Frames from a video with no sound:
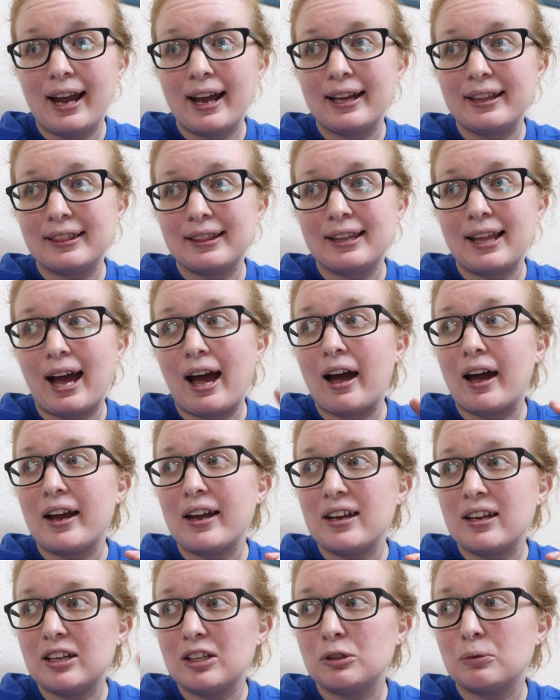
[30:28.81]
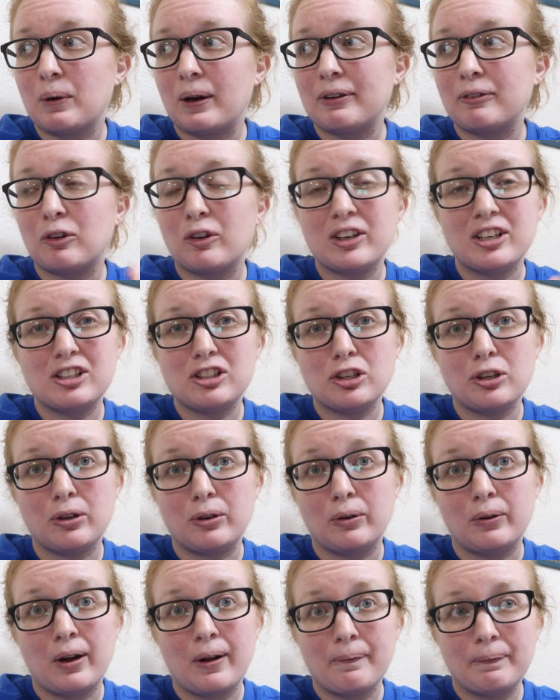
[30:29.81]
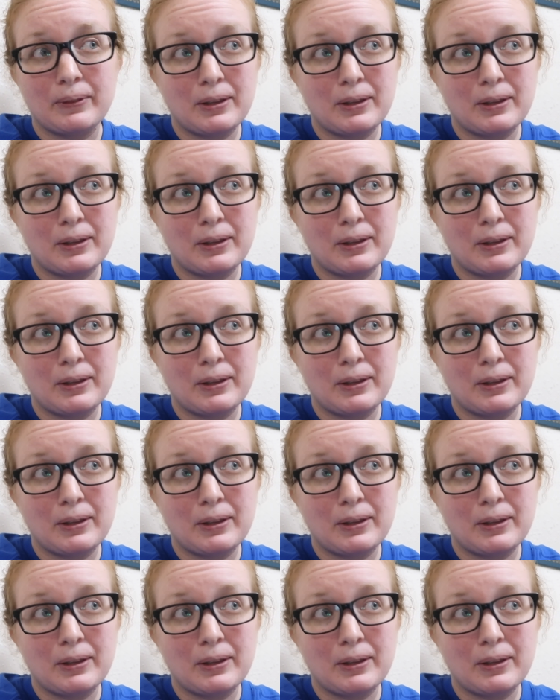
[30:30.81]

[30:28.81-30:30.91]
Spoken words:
and that is what I'm going to do.